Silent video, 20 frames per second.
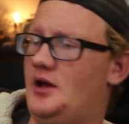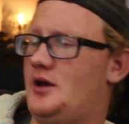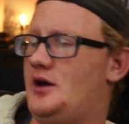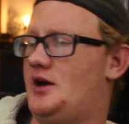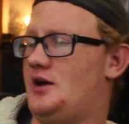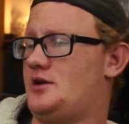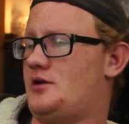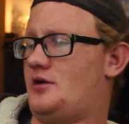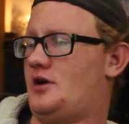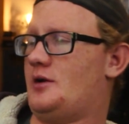
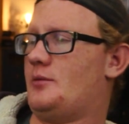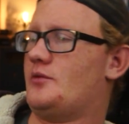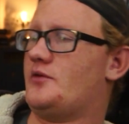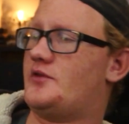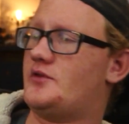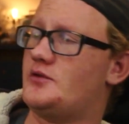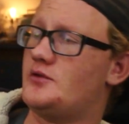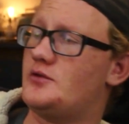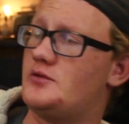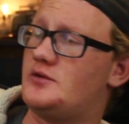and you're able
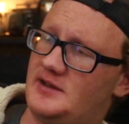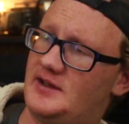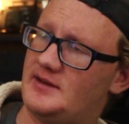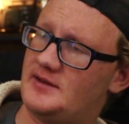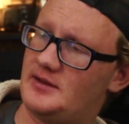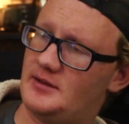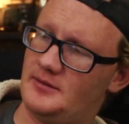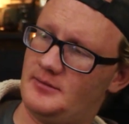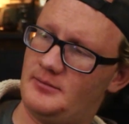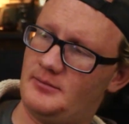to take
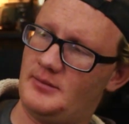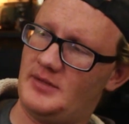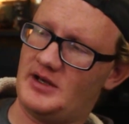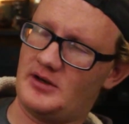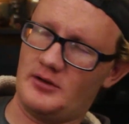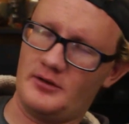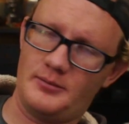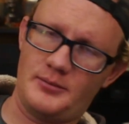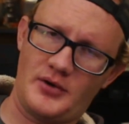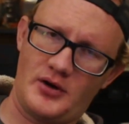the
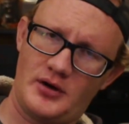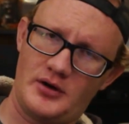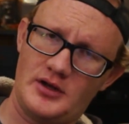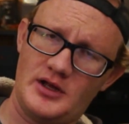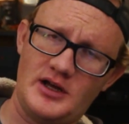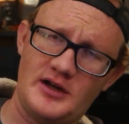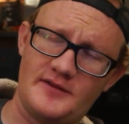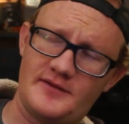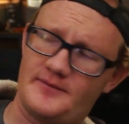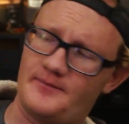metal part
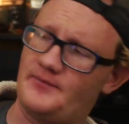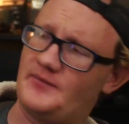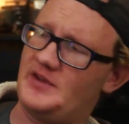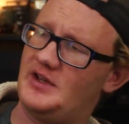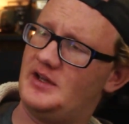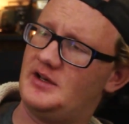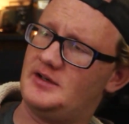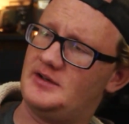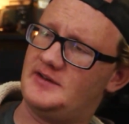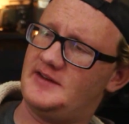off
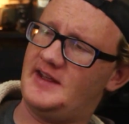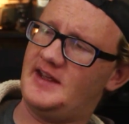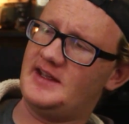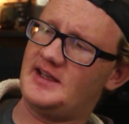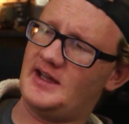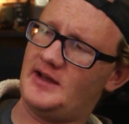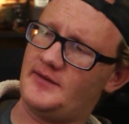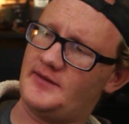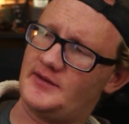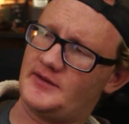and
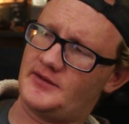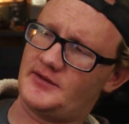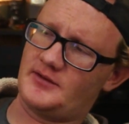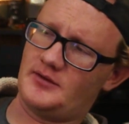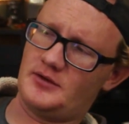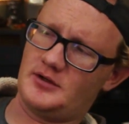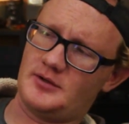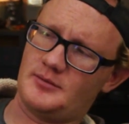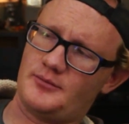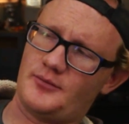take out the
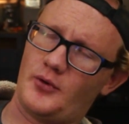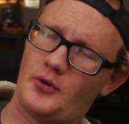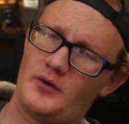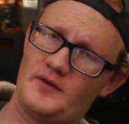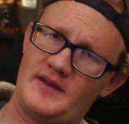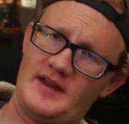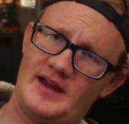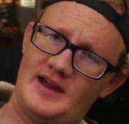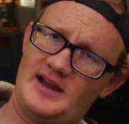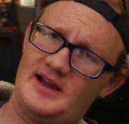circuit
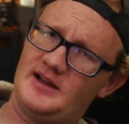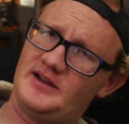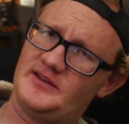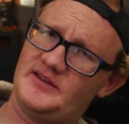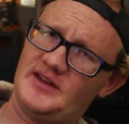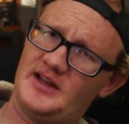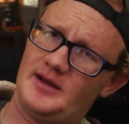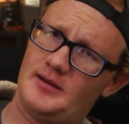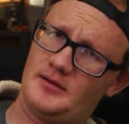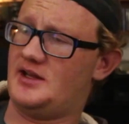board that has
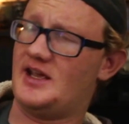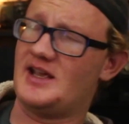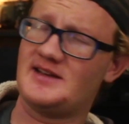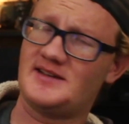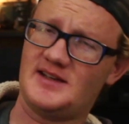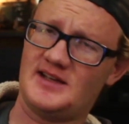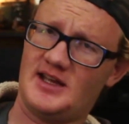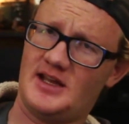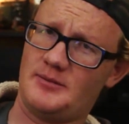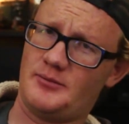that
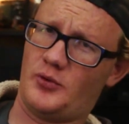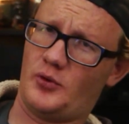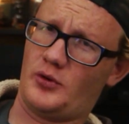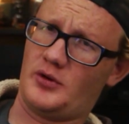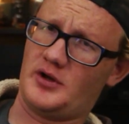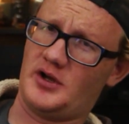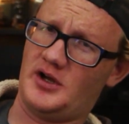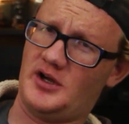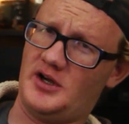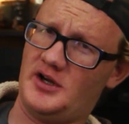ATA
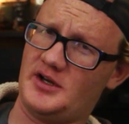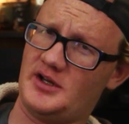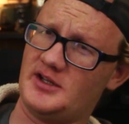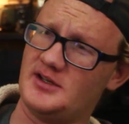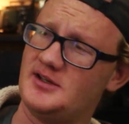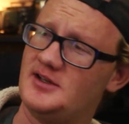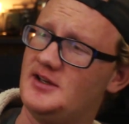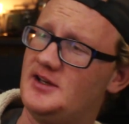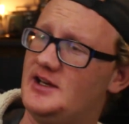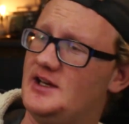port on it,
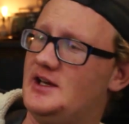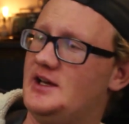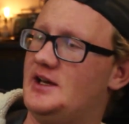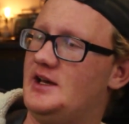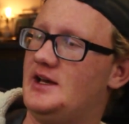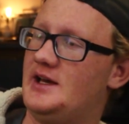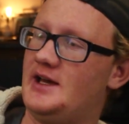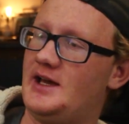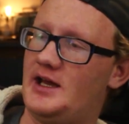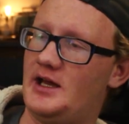
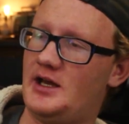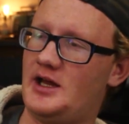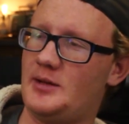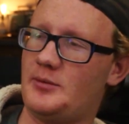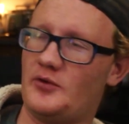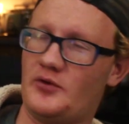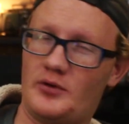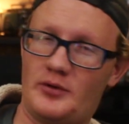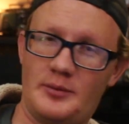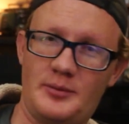and
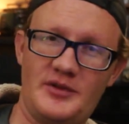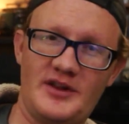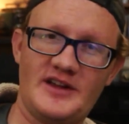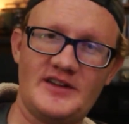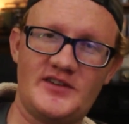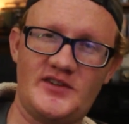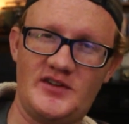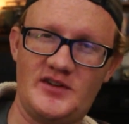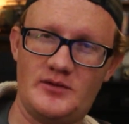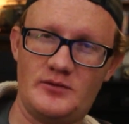able to
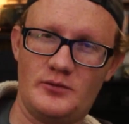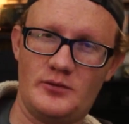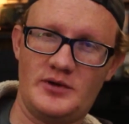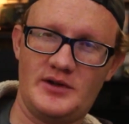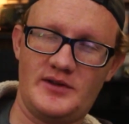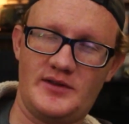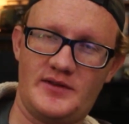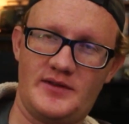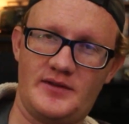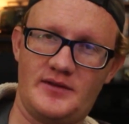replace it
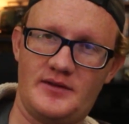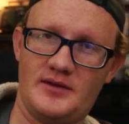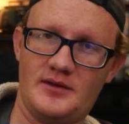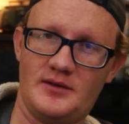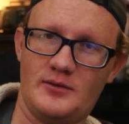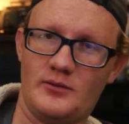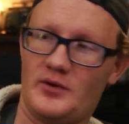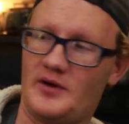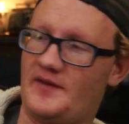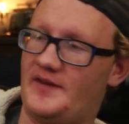with
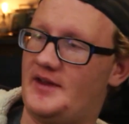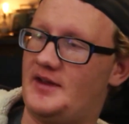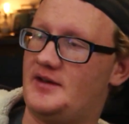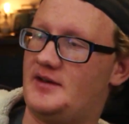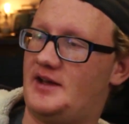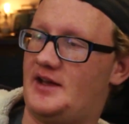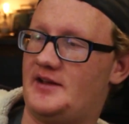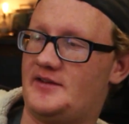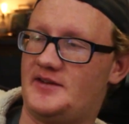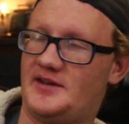one that
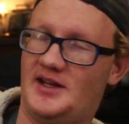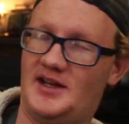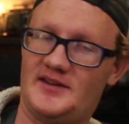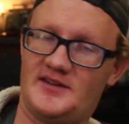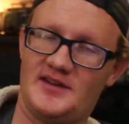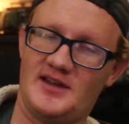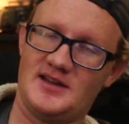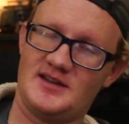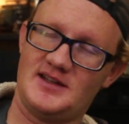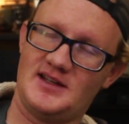has an
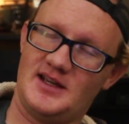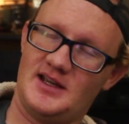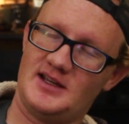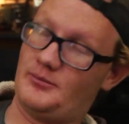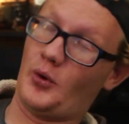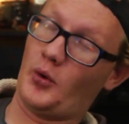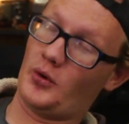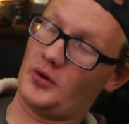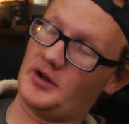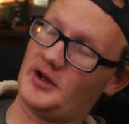SATA
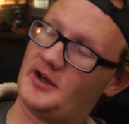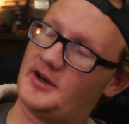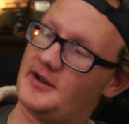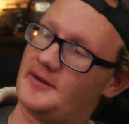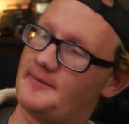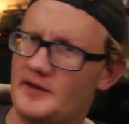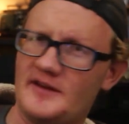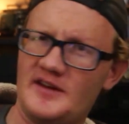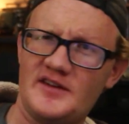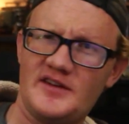port on
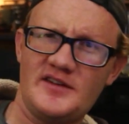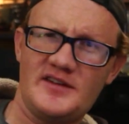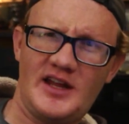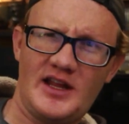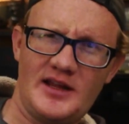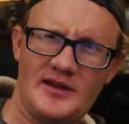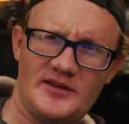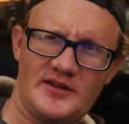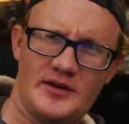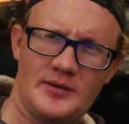it. This
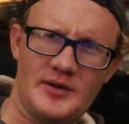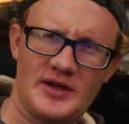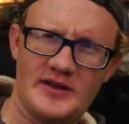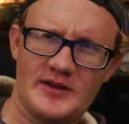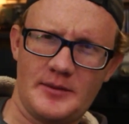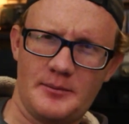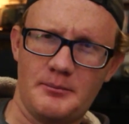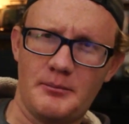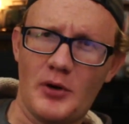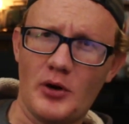tends to be
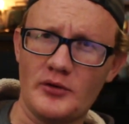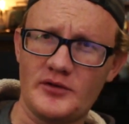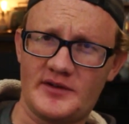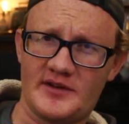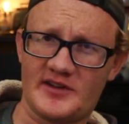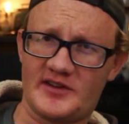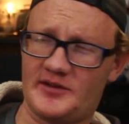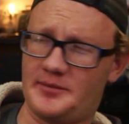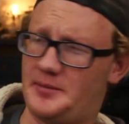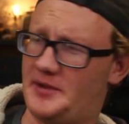the most
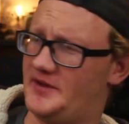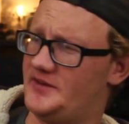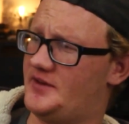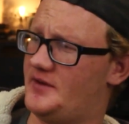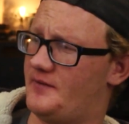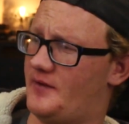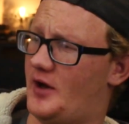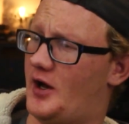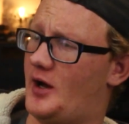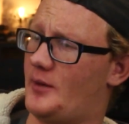
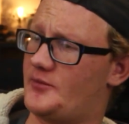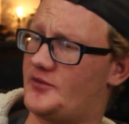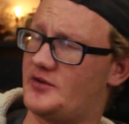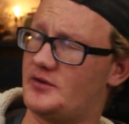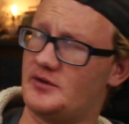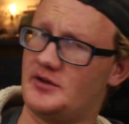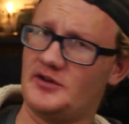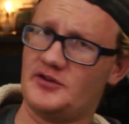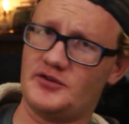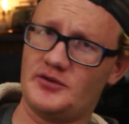expensive
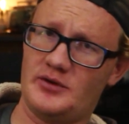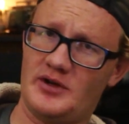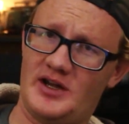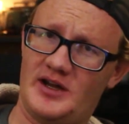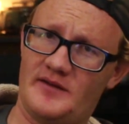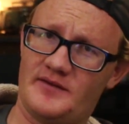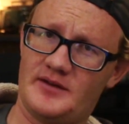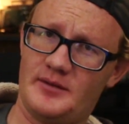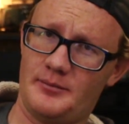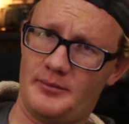option because you
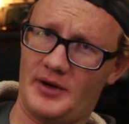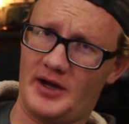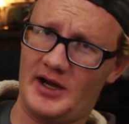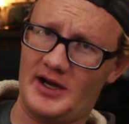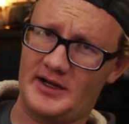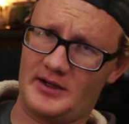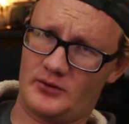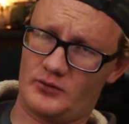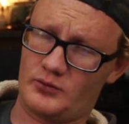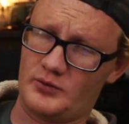have to
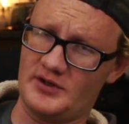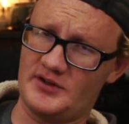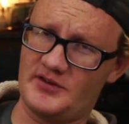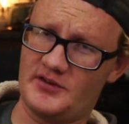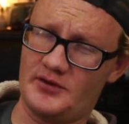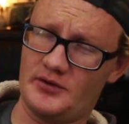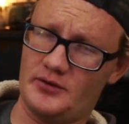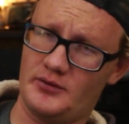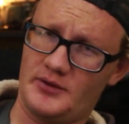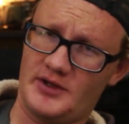buy an
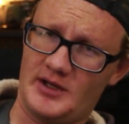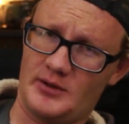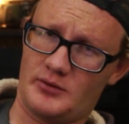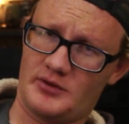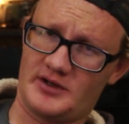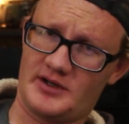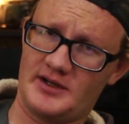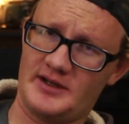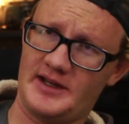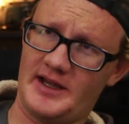original
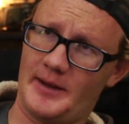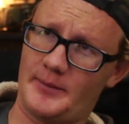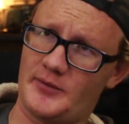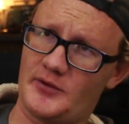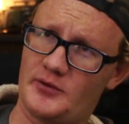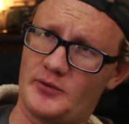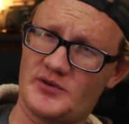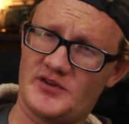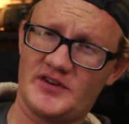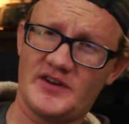network
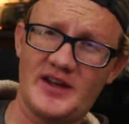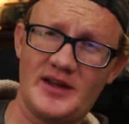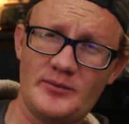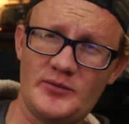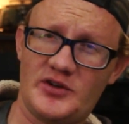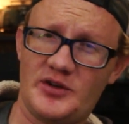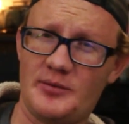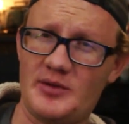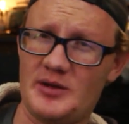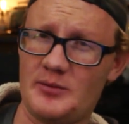adapter, which
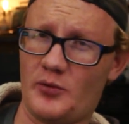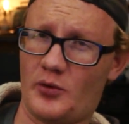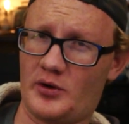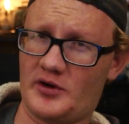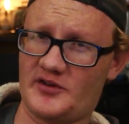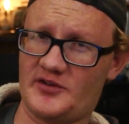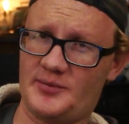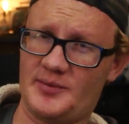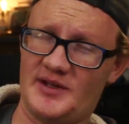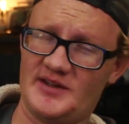tends to be more
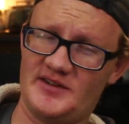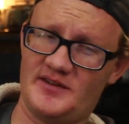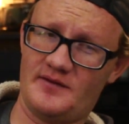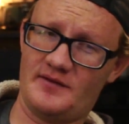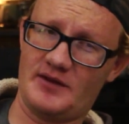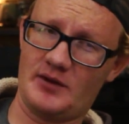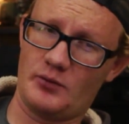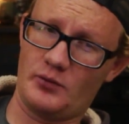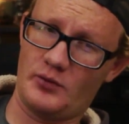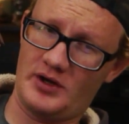
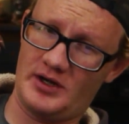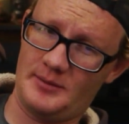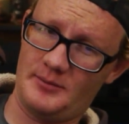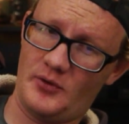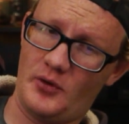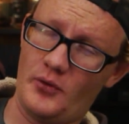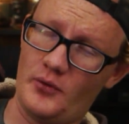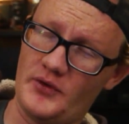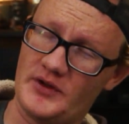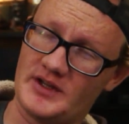expensive than what I'm
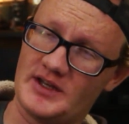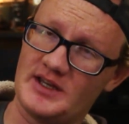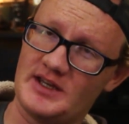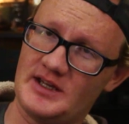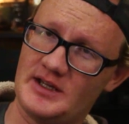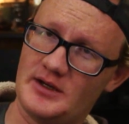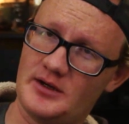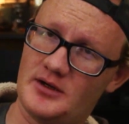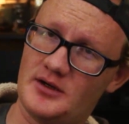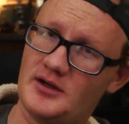holding
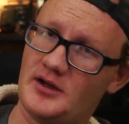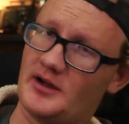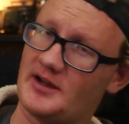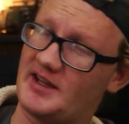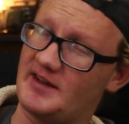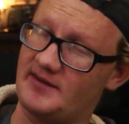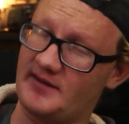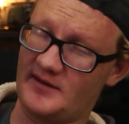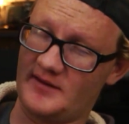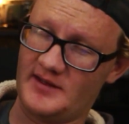here. I'll
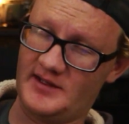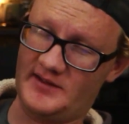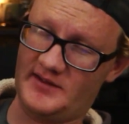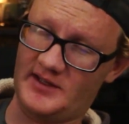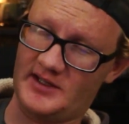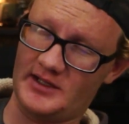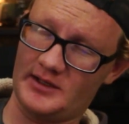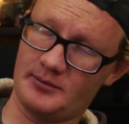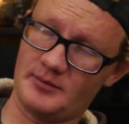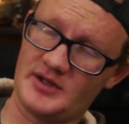get to this
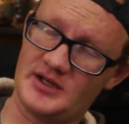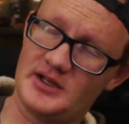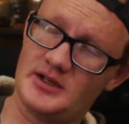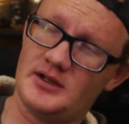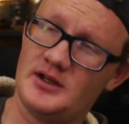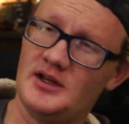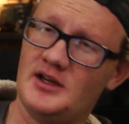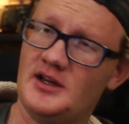thing in a minute.